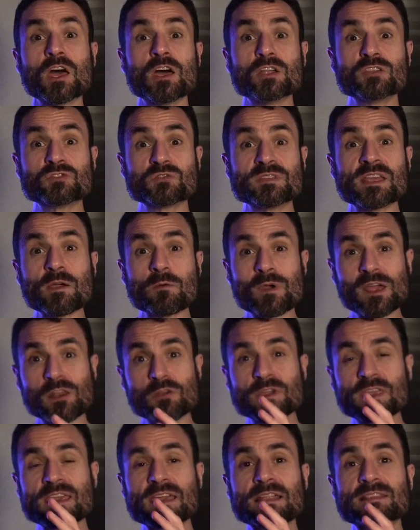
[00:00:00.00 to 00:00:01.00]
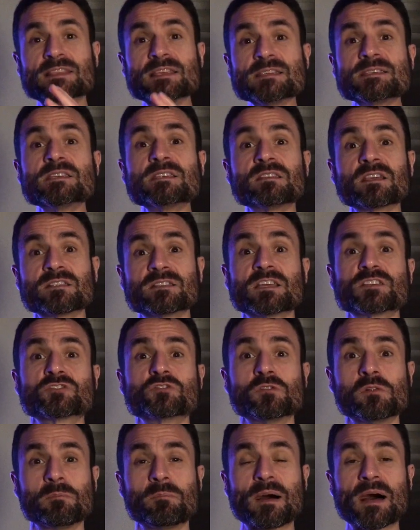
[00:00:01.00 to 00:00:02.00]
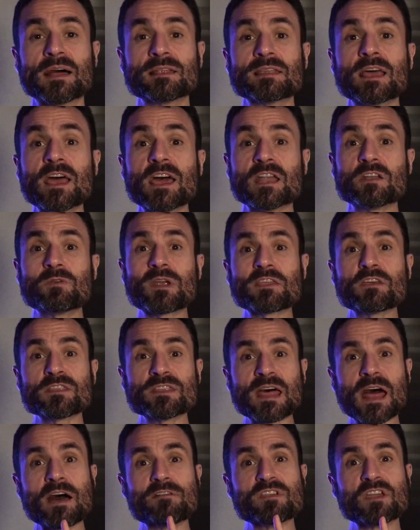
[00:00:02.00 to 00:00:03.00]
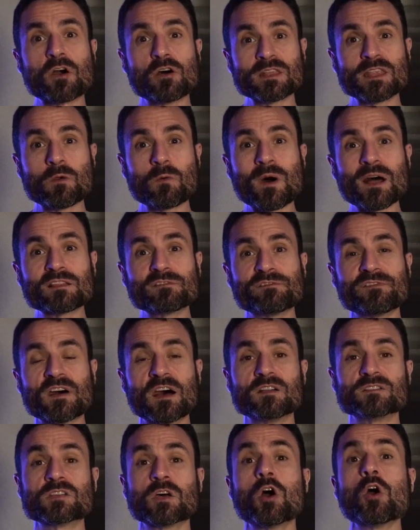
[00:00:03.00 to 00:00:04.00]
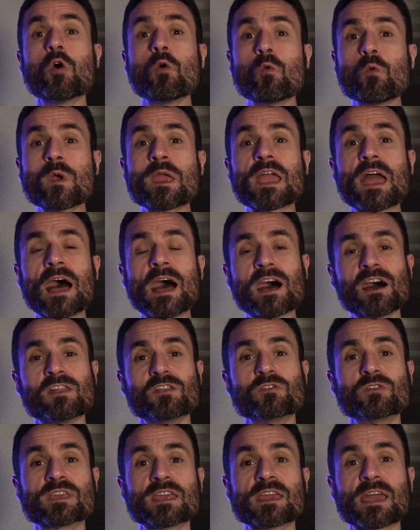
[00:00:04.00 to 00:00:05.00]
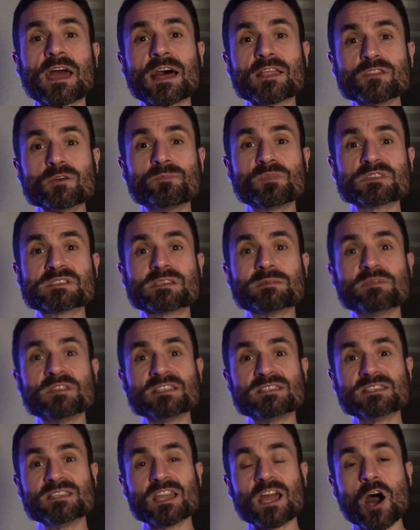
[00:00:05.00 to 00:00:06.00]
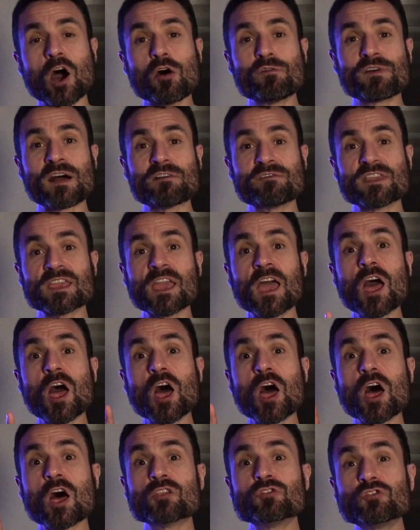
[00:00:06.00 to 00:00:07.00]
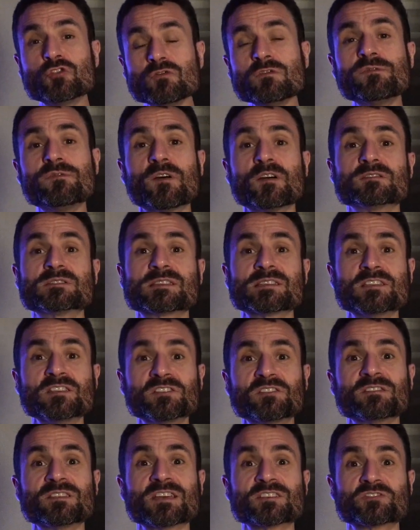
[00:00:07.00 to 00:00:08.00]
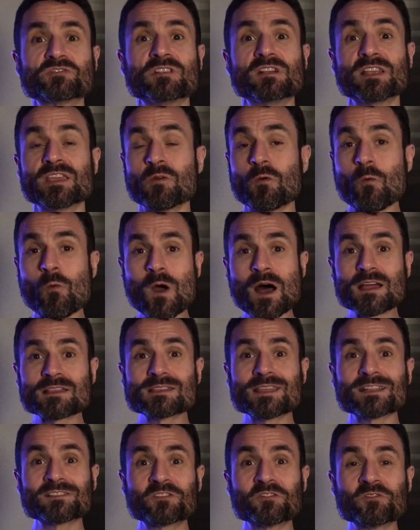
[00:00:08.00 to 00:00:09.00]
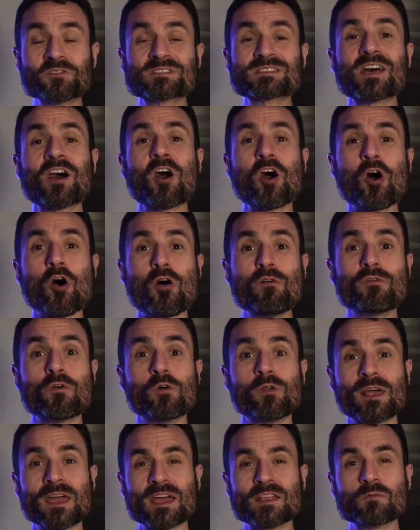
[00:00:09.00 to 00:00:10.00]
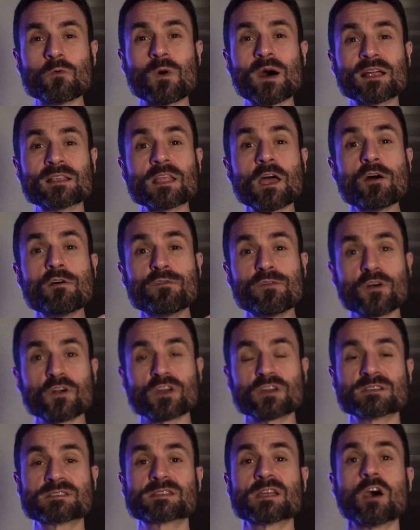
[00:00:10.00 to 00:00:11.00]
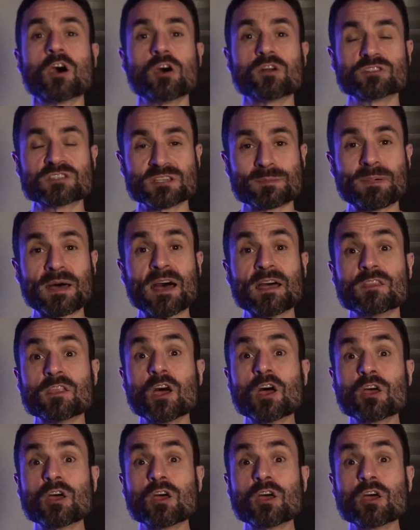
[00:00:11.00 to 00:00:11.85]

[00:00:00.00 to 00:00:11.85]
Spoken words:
Today we are looking at this international part, and rather than having only one fund, we are looking at the possibility of having 2 funds internationally, one that goes overall and one focused on Japan,